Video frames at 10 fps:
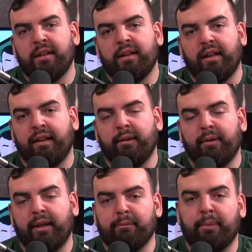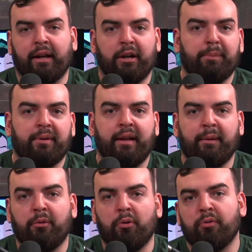and keep getting back up and
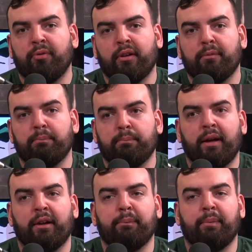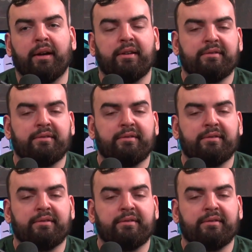keep going for it better and better.